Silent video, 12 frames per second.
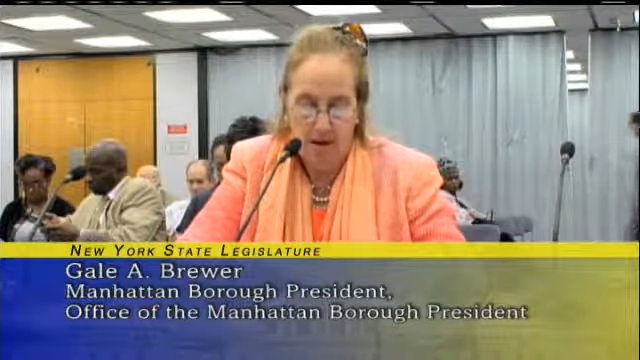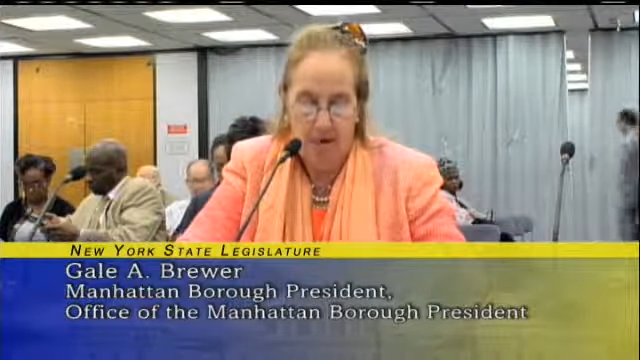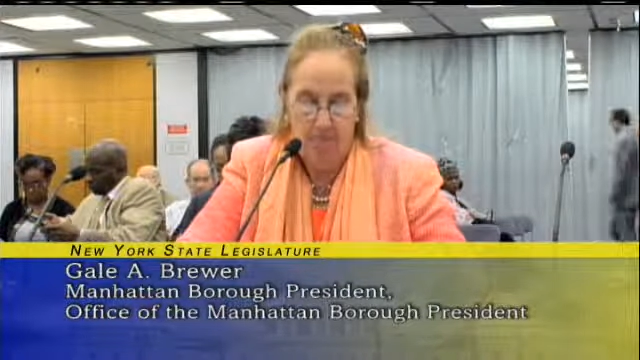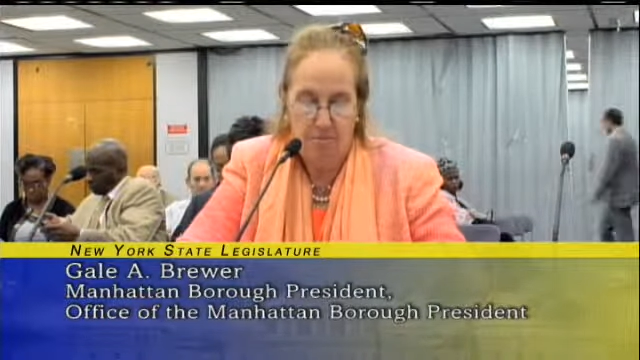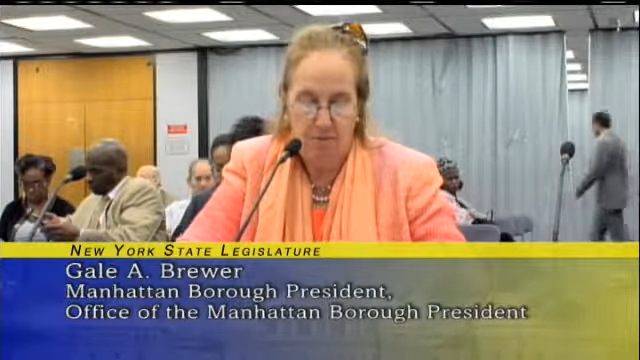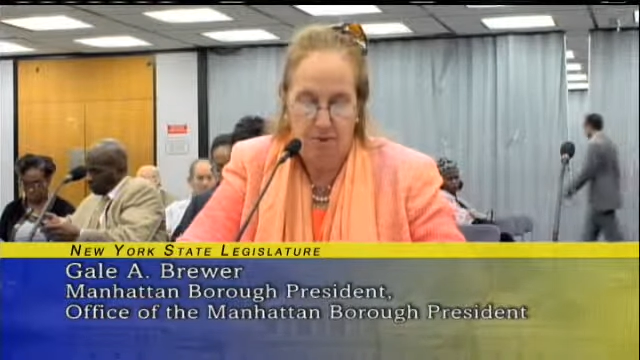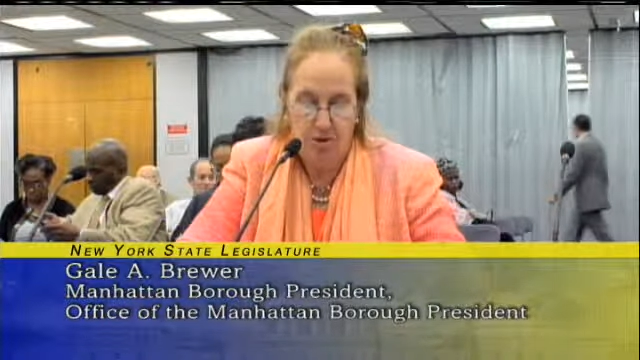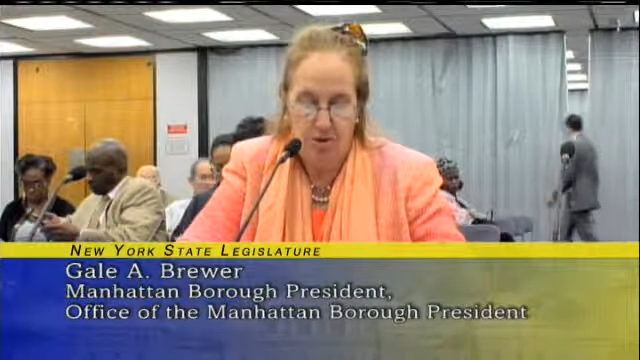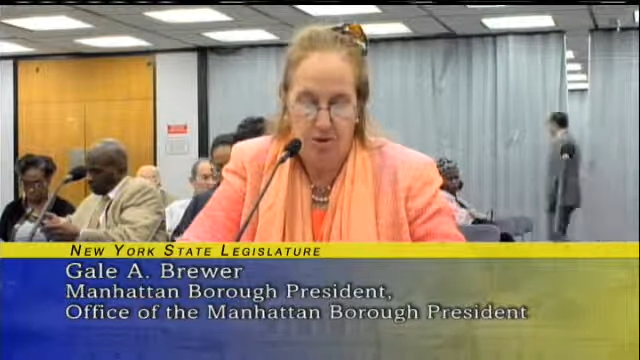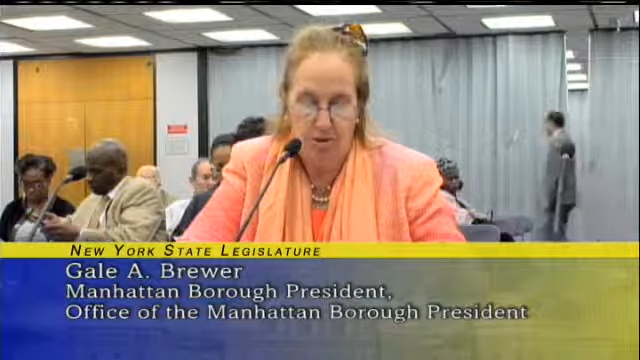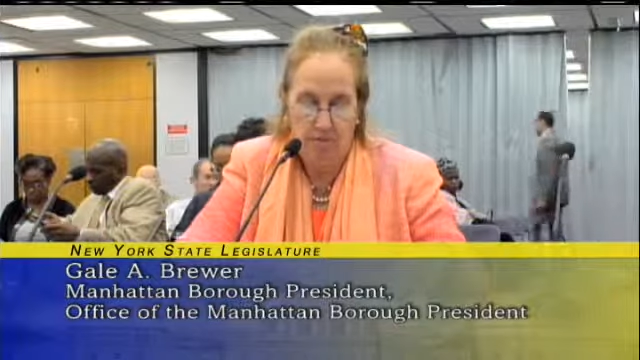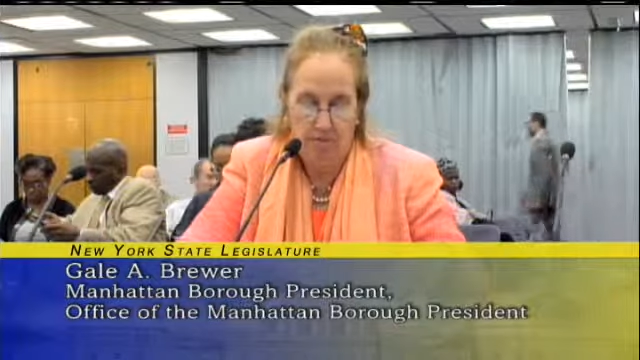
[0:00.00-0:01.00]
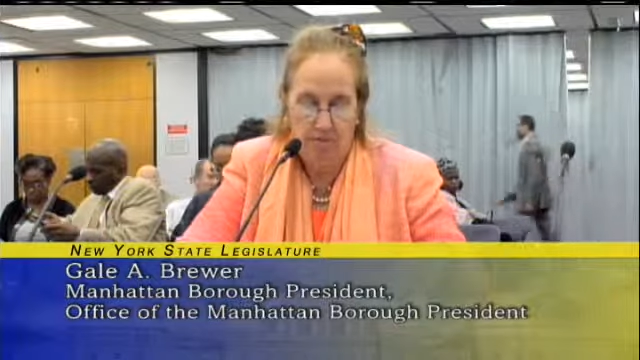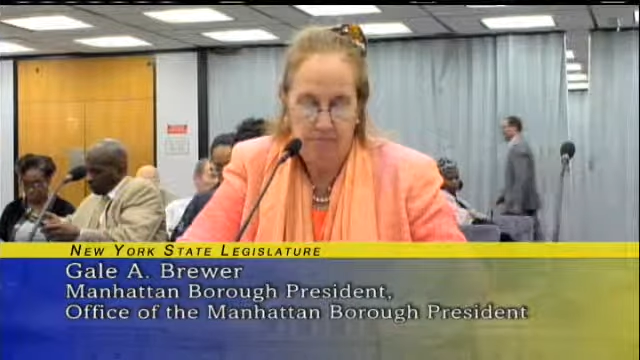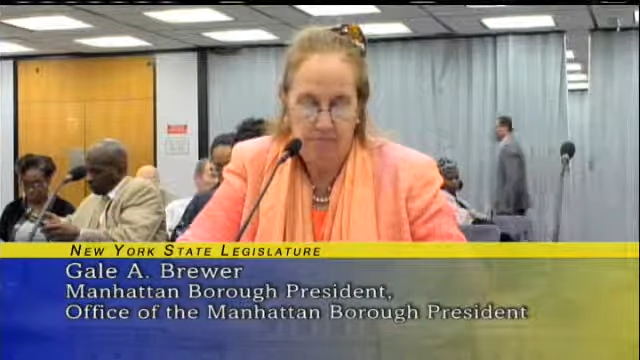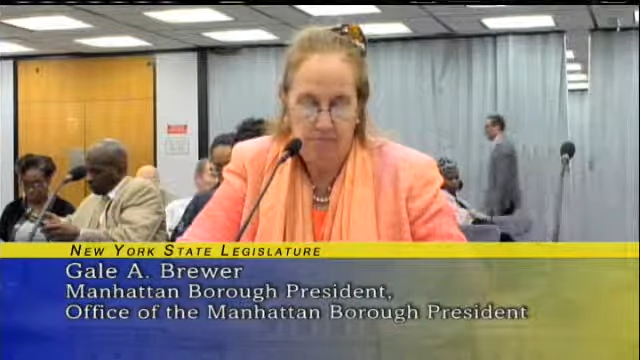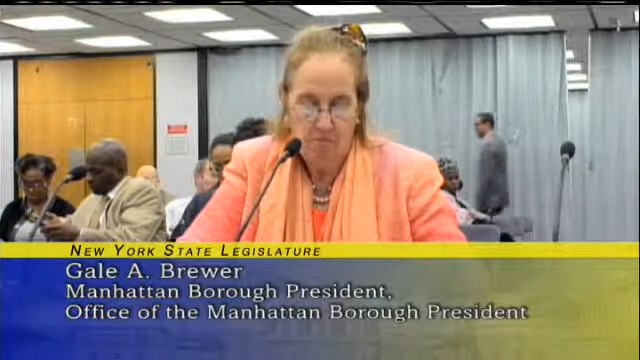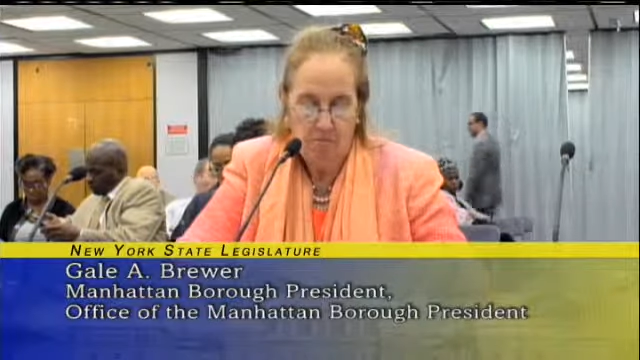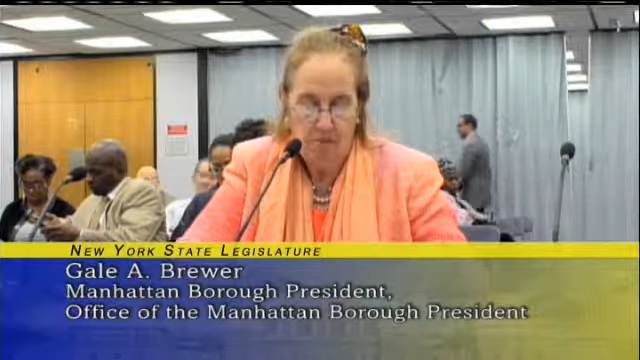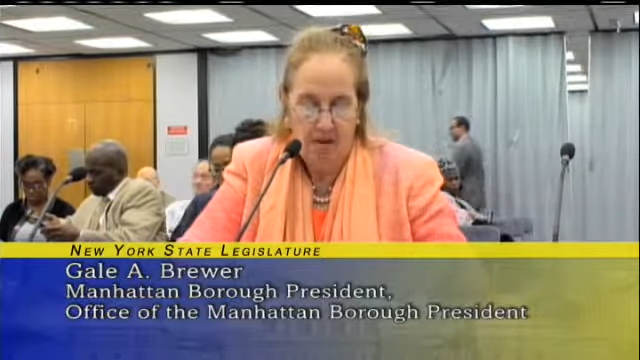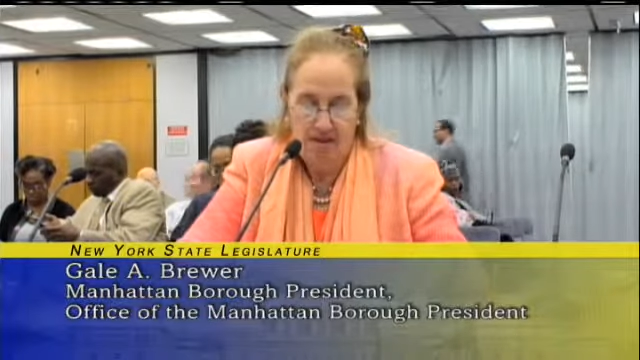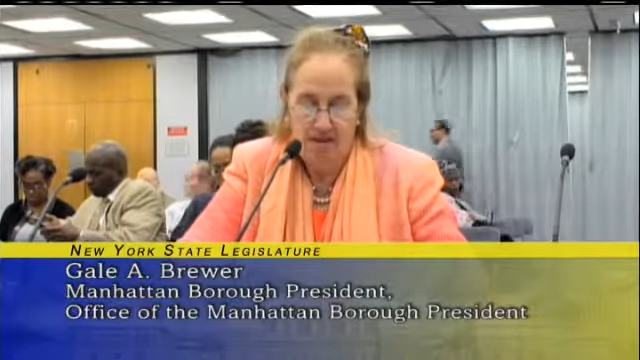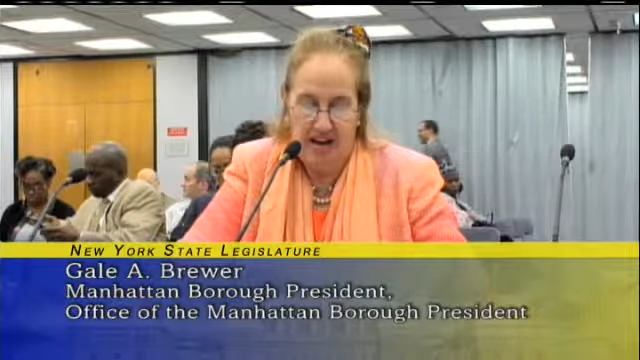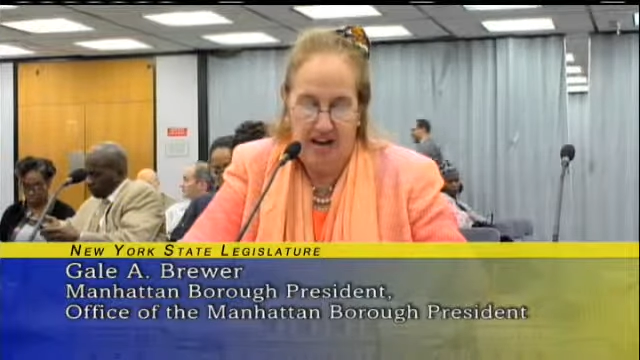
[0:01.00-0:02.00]
Number two,
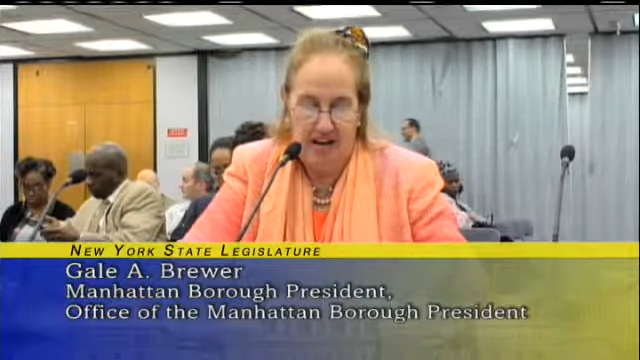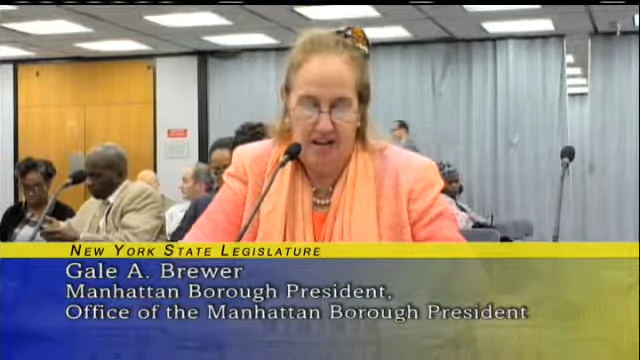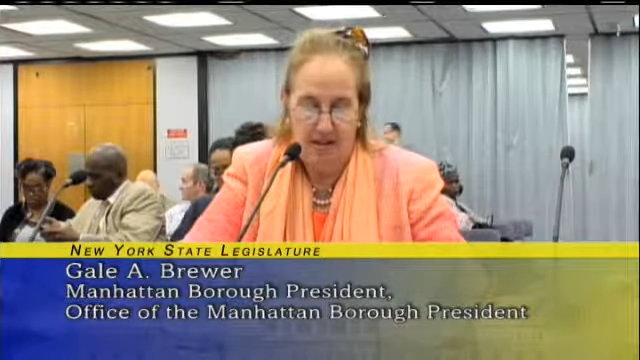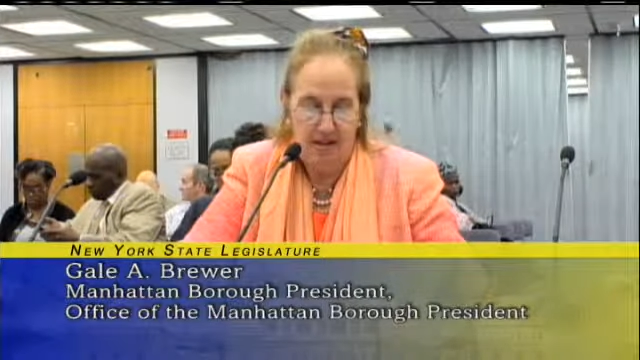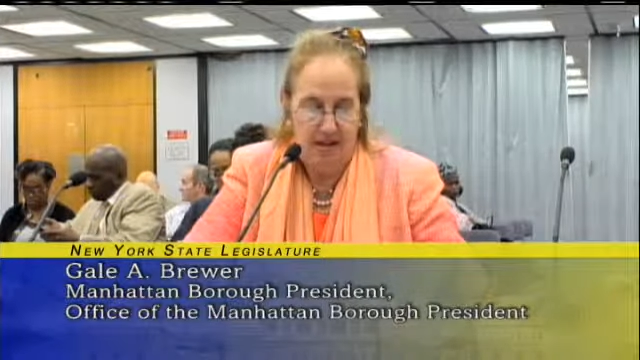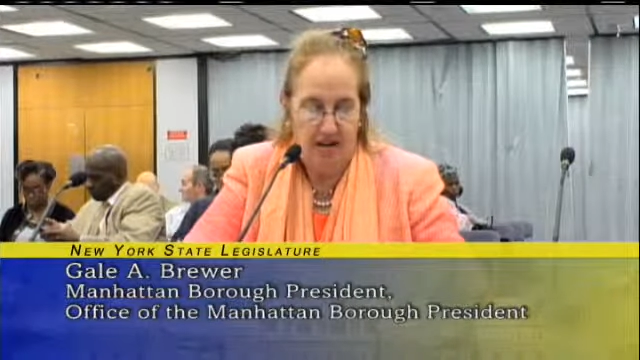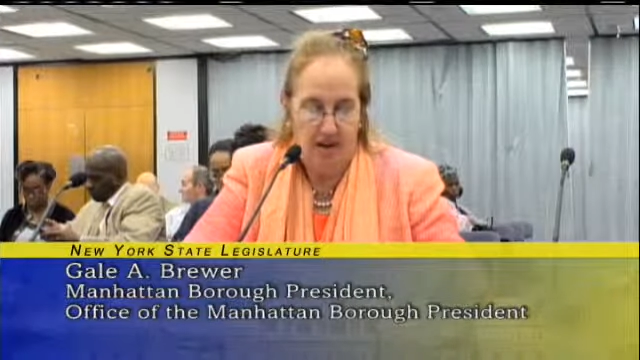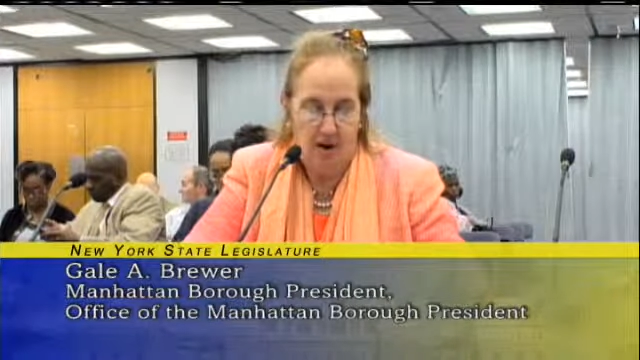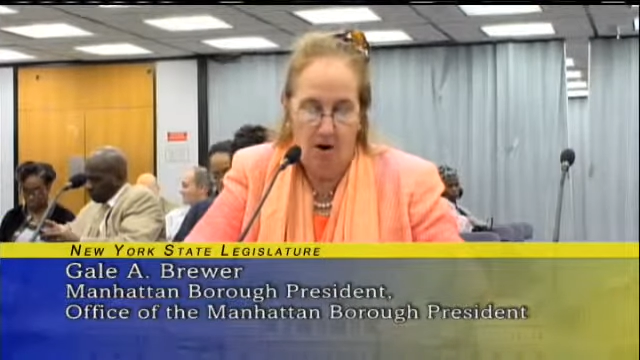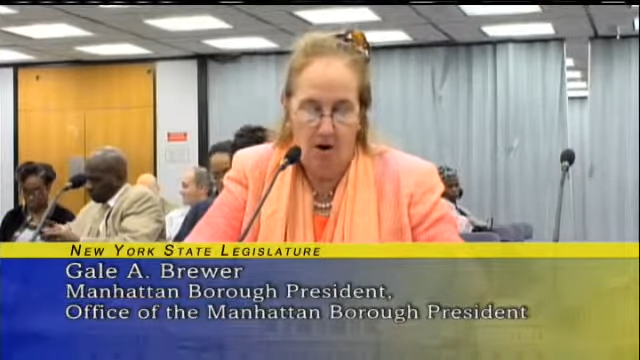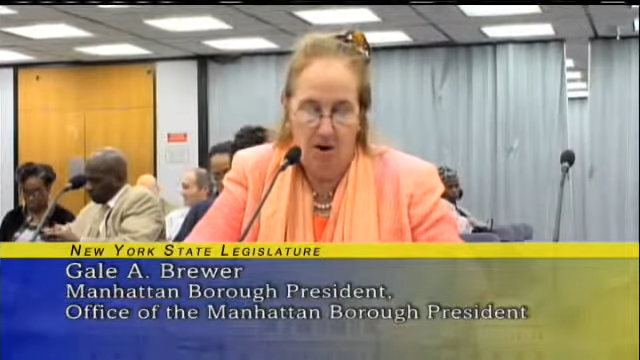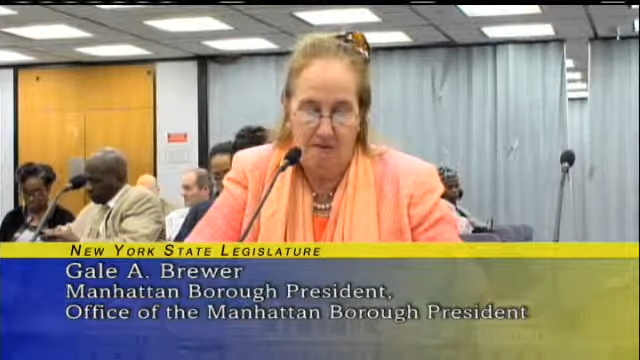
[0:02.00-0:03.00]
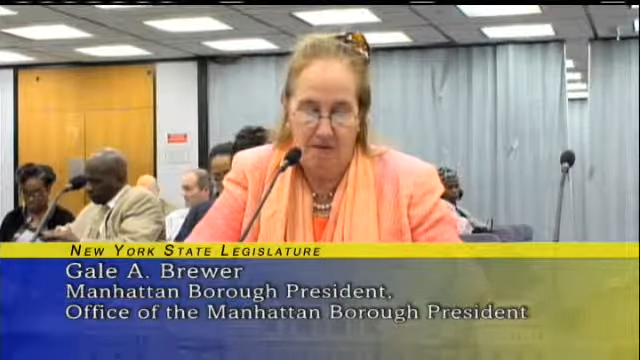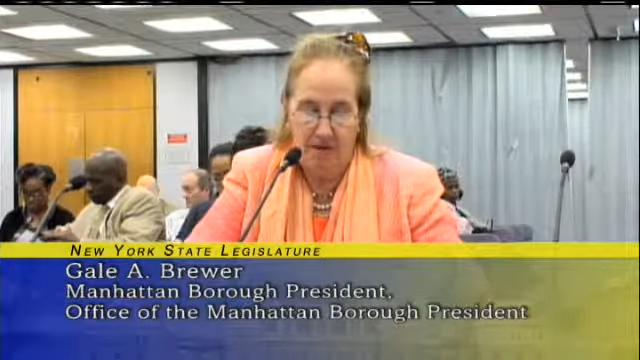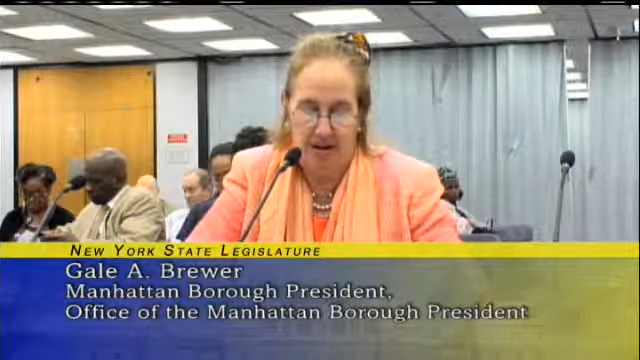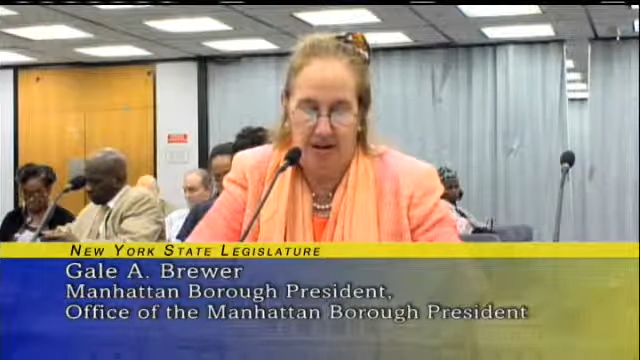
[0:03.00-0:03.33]
state and city and all government